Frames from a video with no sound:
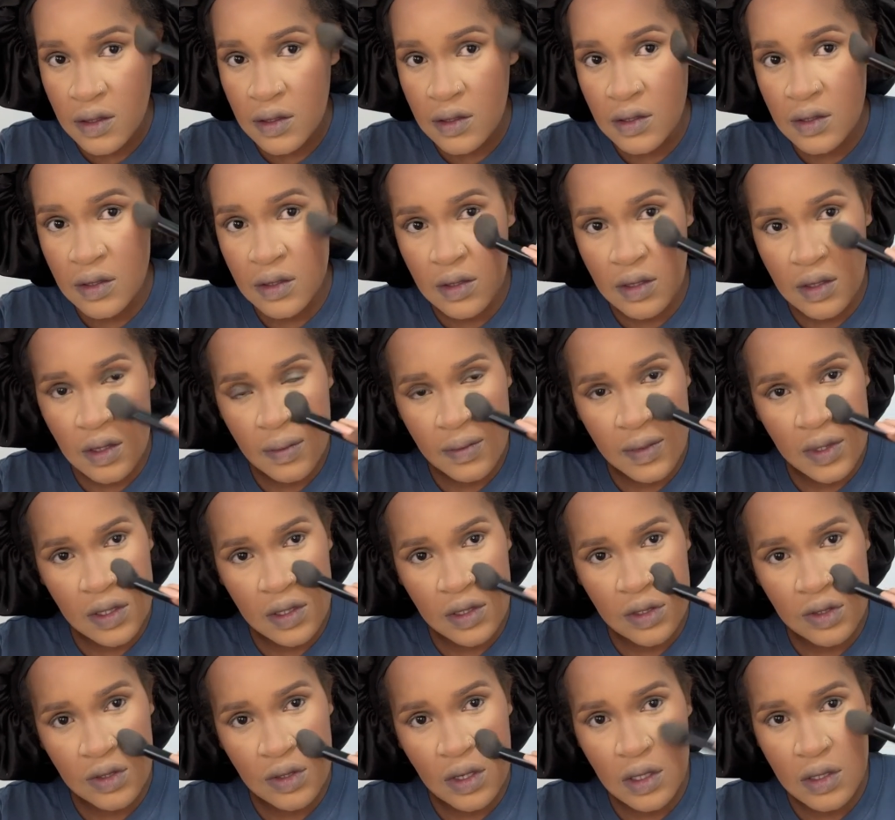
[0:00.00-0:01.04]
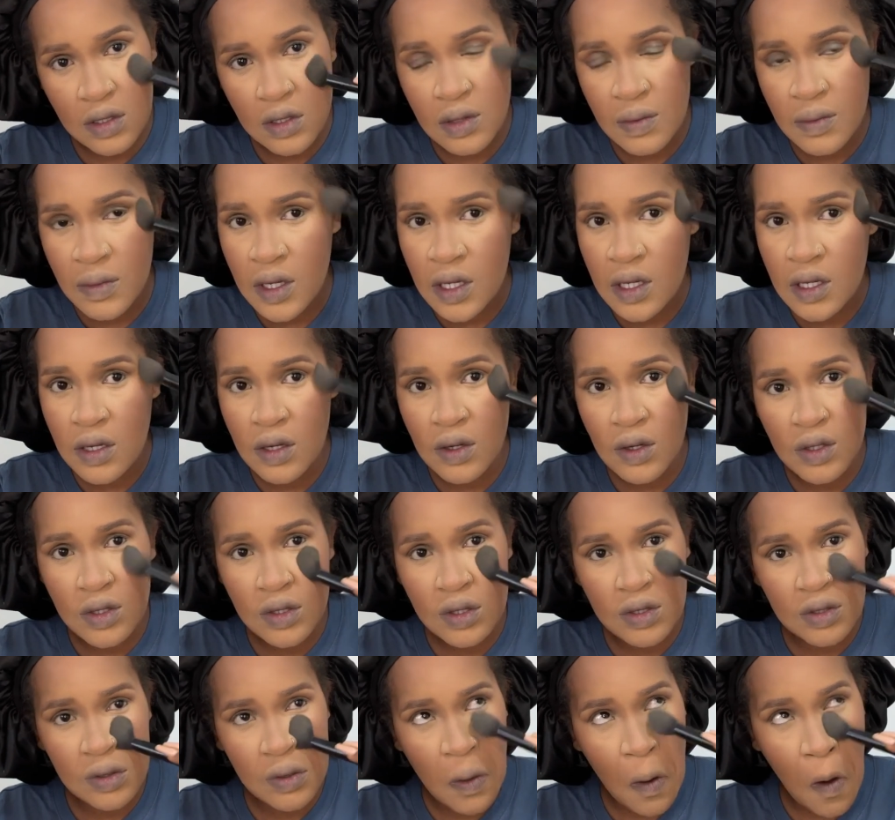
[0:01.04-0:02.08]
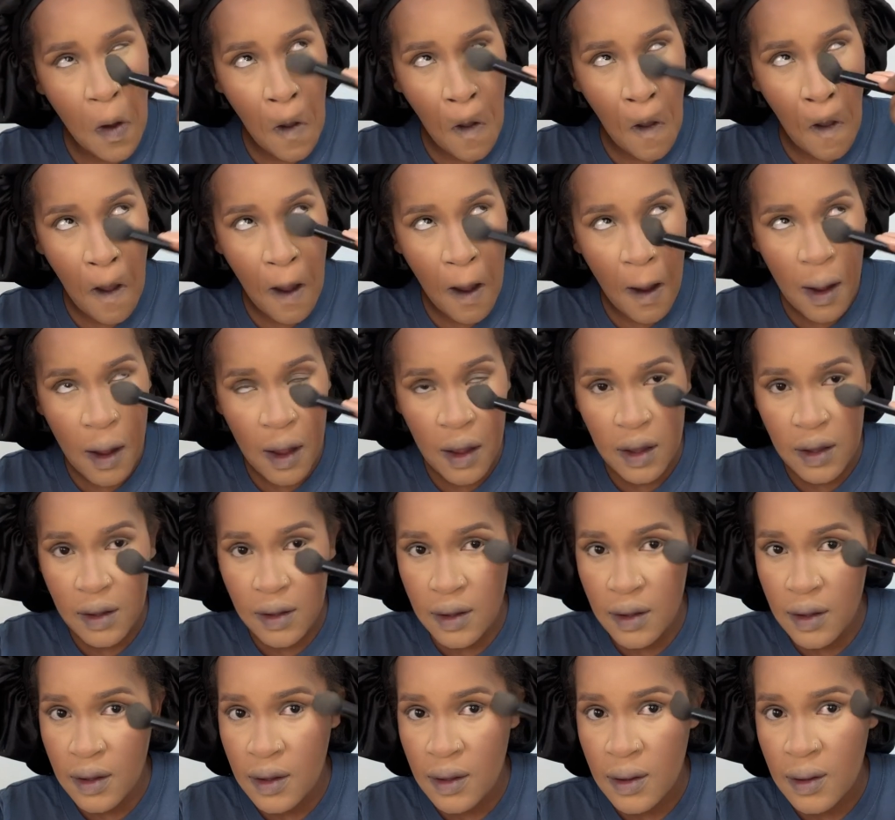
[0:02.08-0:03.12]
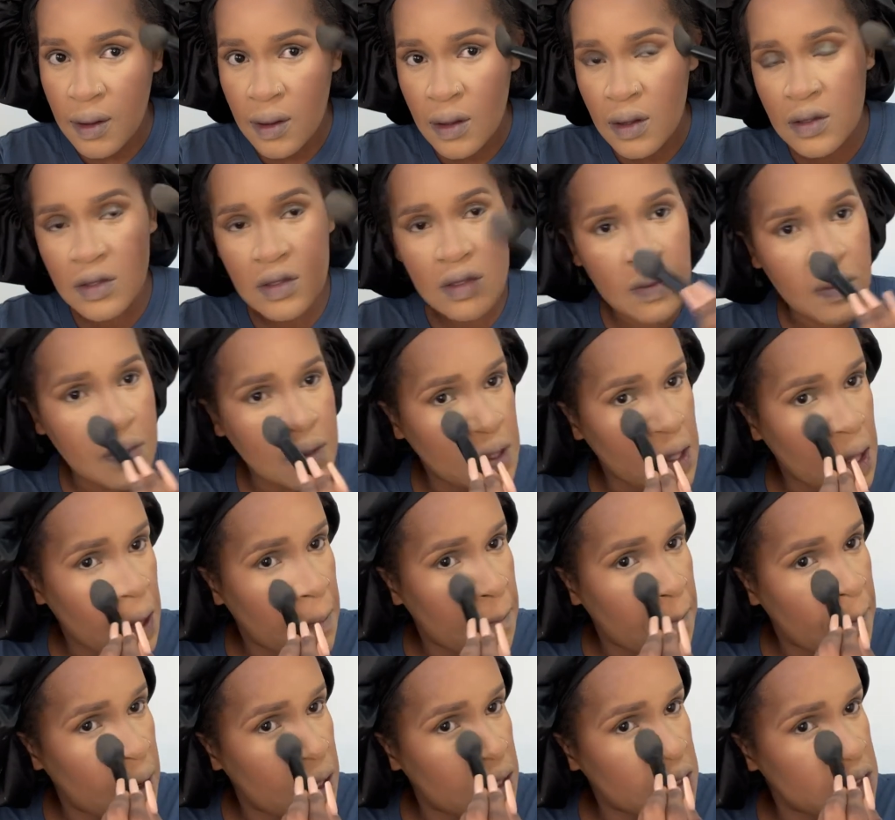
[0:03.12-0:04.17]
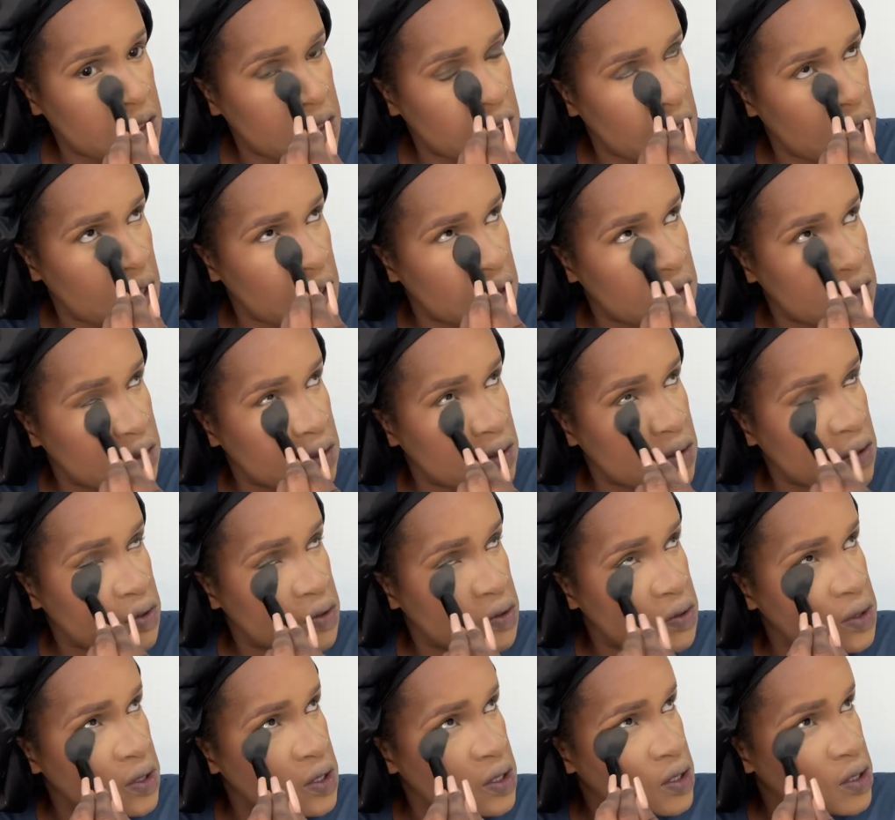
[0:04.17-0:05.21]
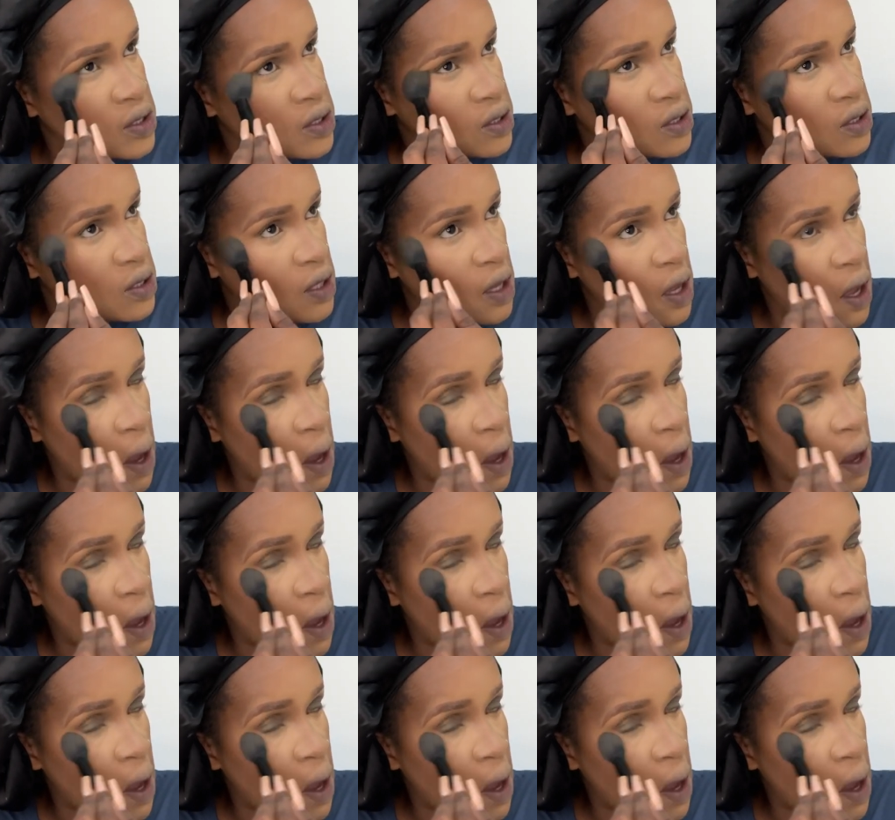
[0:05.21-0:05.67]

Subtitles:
So I'm just trying to make it not so to be that much and to crease.